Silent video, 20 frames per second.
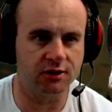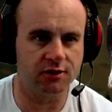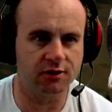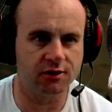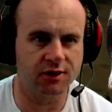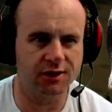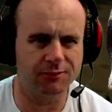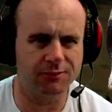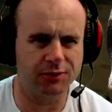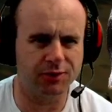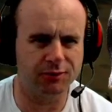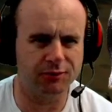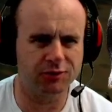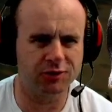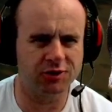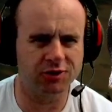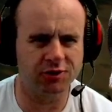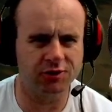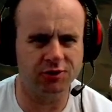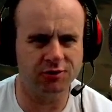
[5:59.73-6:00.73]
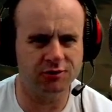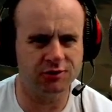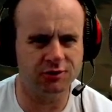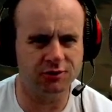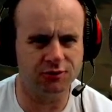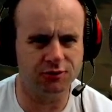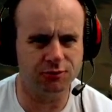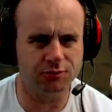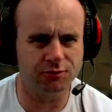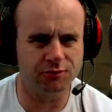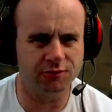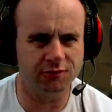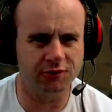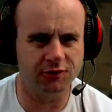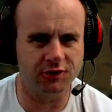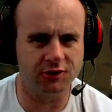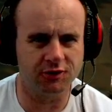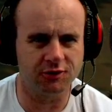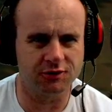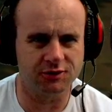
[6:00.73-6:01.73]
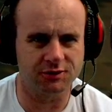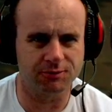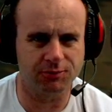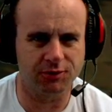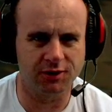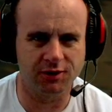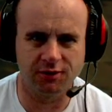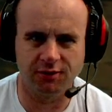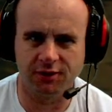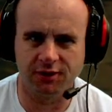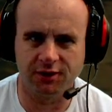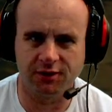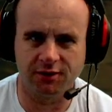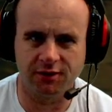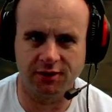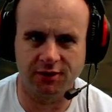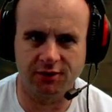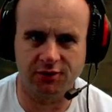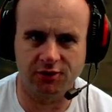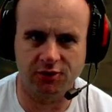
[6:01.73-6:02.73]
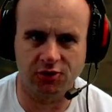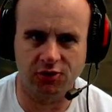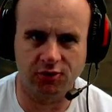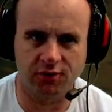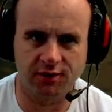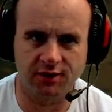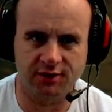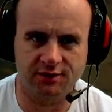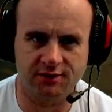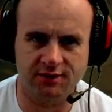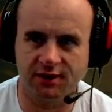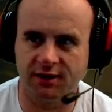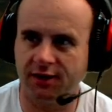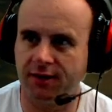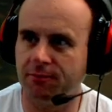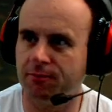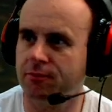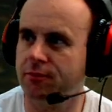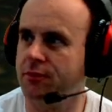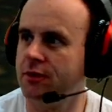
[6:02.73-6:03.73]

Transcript: You gotta publish your YouTube videos apparently at like the correct time.